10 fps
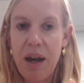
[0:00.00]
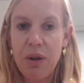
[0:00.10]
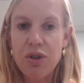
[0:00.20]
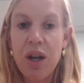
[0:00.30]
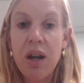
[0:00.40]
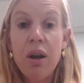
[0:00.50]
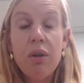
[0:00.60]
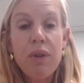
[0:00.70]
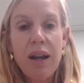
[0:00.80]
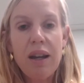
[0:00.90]
pouch,
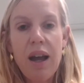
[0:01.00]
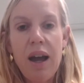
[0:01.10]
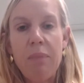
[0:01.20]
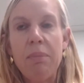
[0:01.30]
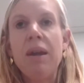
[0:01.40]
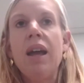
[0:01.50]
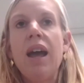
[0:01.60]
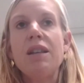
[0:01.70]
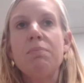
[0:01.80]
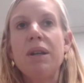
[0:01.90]
right?
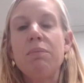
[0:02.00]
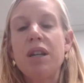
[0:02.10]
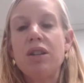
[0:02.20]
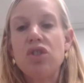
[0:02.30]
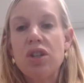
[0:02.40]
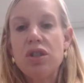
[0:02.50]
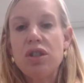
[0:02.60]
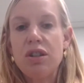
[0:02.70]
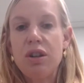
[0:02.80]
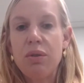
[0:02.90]
But it's just
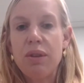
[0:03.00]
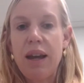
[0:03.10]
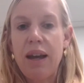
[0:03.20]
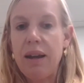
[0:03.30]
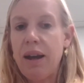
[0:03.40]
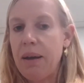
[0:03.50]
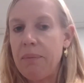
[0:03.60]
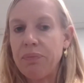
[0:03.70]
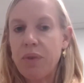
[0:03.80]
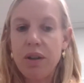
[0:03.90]
to note that
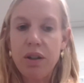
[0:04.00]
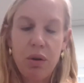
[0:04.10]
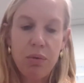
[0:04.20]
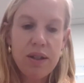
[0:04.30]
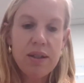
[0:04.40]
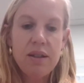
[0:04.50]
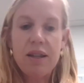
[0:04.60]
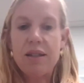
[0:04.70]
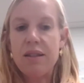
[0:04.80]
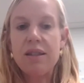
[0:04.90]
this
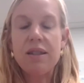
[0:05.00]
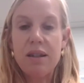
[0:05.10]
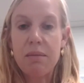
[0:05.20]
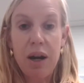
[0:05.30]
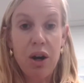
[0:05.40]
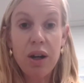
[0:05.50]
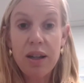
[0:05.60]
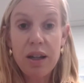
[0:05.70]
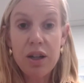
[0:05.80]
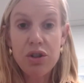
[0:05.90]
is an
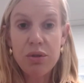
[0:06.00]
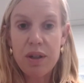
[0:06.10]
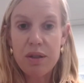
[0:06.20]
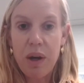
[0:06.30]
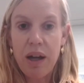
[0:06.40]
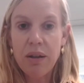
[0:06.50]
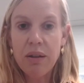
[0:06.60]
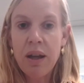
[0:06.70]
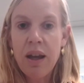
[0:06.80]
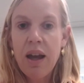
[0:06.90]
American issue as
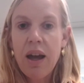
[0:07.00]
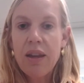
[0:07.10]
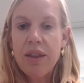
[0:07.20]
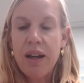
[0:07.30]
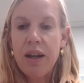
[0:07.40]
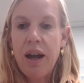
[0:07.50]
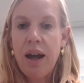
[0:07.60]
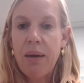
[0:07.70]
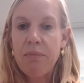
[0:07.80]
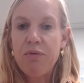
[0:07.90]
well. I think
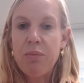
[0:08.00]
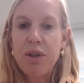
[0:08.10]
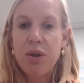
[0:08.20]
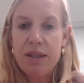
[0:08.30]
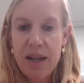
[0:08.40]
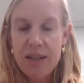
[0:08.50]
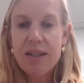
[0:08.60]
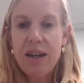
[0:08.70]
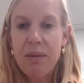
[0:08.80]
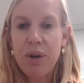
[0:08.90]
from the USAID
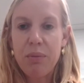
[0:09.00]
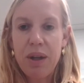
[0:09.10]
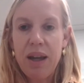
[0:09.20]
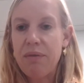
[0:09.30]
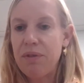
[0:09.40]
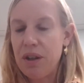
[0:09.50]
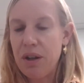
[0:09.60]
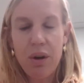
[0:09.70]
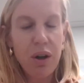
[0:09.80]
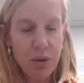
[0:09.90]
standpoint, we have
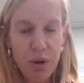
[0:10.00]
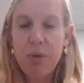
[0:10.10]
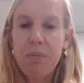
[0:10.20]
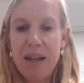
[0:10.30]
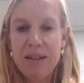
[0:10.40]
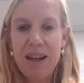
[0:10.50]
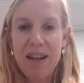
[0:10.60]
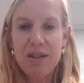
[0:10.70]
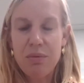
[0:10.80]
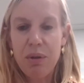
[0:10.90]
a global
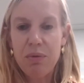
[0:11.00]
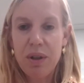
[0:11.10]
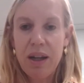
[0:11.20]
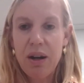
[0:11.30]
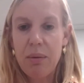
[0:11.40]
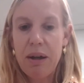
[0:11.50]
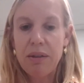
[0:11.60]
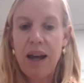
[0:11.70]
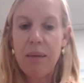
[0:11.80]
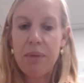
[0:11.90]
mandate, so we really care about
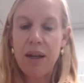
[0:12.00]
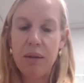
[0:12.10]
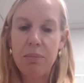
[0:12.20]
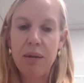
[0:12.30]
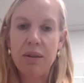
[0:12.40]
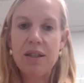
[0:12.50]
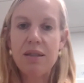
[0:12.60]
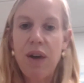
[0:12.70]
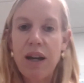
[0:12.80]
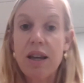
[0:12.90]
that. But this
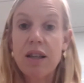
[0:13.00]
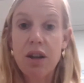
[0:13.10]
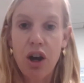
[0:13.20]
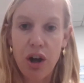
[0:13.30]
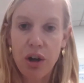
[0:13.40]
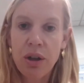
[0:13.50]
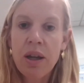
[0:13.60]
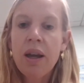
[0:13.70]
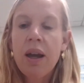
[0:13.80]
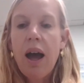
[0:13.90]
affects us all.
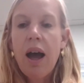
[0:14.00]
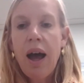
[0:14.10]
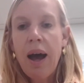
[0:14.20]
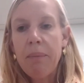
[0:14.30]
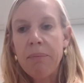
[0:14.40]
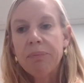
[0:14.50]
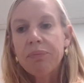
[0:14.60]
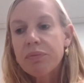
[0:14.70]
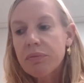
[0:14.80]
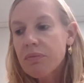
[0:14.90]

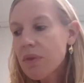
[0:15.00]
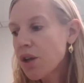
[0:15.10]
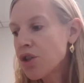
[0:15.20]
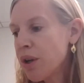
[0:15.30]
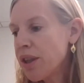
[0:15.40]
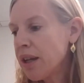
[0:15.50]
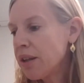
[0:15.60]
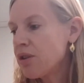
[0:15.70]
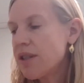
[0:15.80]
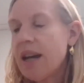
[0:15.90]
So I think
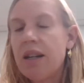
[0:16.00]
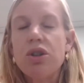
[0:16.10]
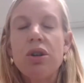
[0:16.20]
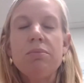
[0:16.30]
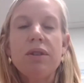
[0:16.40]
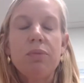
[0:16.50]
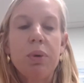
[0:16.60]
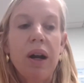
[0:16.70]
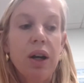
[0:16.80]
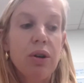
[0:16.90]
there's that. In terms of
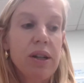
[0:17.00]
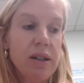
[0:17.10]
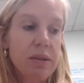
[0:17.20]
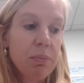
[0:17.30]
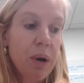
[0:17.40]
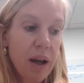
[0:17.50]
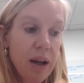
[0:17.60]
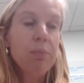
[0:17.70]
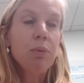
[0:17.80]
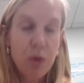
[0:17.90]

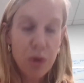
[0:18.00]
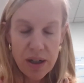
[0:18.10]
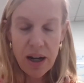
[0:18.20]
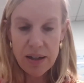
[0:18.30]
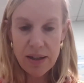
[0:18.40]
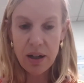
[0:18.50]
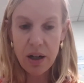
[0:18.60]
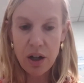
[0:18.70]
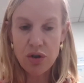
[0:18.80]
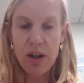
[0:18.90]
prioritizing
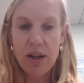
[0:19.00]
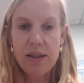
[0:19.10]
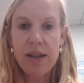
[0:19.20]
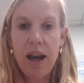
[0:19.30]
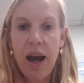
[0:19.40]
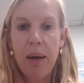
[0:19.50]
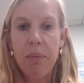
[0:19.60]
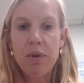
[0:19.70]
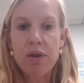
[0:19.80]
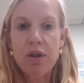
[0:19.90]
countries,
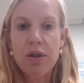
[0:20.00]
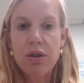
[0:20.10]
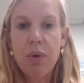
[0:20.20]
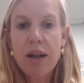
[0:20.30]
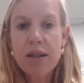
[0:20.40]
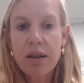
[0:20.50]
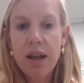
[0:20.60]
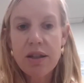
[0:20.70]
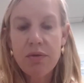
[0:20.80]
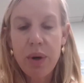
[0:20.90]
there are
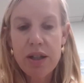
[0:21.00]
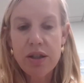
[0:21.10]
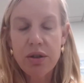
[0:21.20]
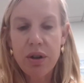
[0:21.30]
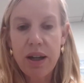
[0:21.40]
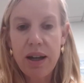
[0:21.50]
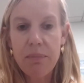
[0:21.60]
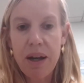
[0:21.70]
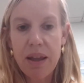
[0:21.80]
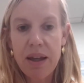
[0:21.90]
lots of ways to look at it.
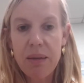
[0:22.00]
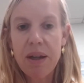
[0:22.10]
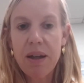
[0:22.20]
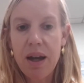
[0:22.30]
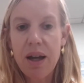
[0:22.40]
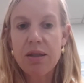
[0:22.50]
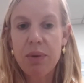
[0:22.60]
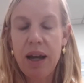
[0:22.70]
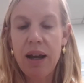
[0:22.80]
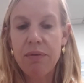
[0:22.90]
But I think because we
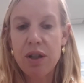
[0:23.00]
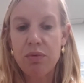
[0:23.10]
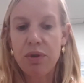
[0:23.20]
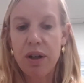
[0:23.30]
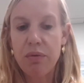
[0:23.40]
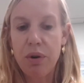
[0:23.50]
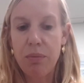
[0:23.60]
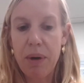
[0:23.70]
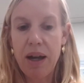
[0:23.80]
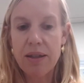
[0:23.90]
have this really
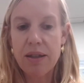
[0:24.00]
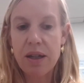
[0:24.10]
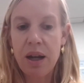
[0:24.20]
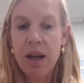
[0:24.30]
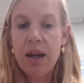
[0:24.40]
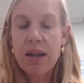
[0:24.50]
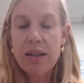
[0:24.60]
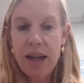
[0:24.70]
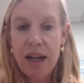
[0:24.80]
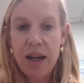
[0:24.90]
robust
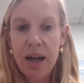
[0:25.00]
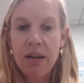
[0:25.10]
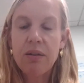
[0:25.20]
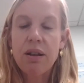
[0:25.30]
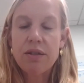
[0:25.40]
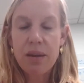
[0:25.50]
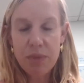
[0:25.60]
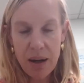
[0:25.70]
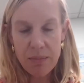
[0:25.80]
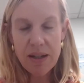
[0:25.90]
data,
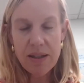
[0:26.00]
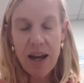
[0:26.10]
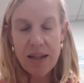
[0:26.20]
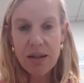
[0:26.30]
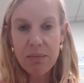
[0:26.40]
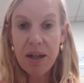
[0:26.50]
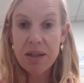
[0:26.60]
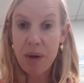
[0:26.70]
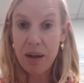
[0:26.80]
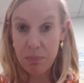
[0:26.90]
sometimes it's estimates,
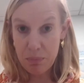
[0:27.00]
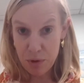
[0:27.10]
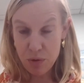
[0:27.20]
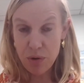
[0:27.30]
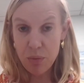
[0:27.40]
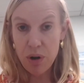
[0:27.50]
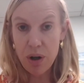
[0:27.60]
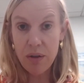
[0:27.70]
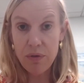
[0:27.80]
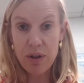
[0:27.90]
but through the work
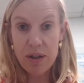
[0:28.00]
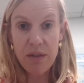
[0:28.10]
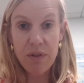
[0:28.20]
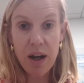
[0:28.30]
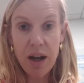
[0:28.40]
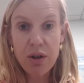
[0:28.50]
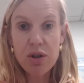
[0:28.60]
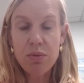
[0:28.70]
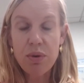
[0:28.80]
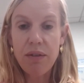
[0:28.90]
of UNICEF and
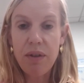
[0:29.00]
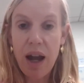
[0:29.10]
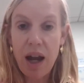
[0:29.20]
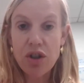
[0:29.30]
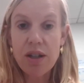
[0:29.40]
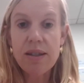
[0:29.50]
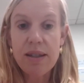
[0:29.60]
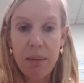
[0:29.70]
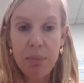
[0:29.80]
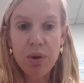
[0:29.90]
others where they've actually
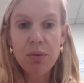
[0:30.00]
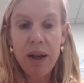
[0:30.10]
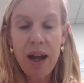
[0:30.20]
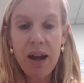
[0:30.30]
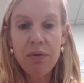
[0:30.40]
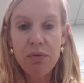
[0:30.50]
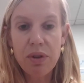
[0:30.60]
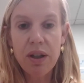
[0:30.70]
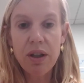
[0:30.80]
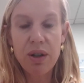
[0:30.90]
sampled, we have a
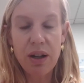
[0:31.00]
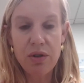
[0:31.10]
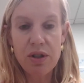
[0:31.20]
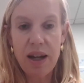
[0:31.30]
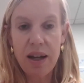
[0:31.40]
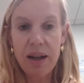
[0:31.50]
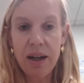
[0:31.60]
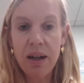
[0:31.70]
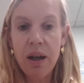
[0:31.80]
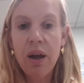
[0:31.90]
really good
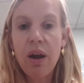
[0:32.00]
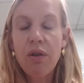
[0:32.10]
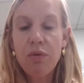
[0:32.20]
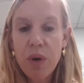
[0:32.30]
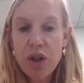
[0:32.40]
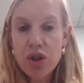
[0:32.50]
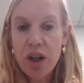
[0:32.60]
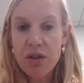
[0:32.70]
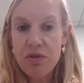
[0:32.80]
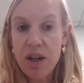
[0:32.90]
understanding of which
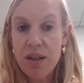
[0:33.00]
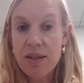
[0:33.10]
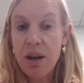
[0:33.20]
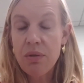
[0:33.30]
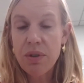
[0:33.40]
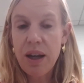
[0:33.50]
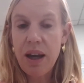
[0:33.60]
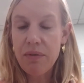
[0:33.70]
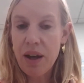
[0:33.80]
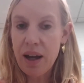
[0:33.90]
countries really
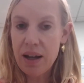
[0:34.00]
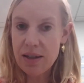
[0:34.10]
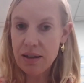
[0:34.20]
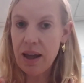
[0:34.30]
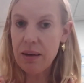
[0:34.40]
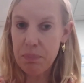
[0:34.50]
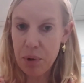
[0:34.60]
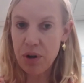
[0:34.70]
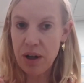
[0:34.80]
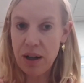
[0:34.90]
have the highest lead
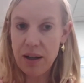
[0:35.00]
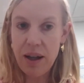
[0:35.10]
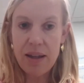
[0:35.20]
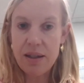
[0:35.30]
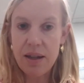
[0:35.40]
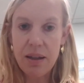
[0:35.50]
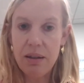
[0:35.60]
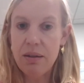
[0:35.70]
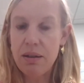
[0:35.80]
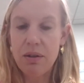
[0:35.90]
burden, as
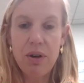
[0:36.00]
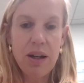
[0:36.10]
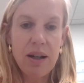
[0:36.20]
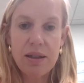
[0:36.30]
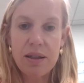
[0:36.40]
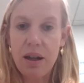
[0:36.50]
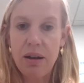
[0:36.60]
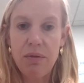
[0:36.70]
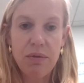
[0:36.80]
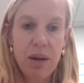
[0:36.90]
in the greatest
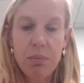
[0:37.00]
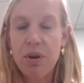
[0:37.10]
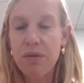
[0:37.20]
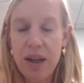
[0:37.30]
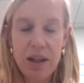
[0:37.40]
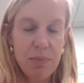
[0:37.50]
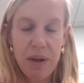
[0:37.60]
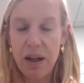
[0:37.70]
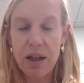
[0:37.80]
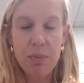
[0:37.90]
kind of number of kids
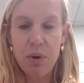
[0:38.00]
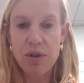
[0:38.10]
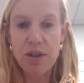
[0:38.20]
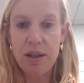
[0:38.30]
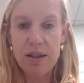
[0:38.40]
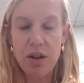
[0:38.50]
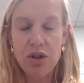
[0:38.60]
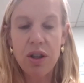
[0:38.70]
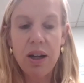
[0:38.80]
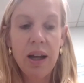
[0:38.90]
being exposed,
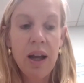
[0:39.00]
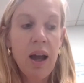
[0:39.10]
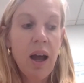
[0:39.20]
essentially.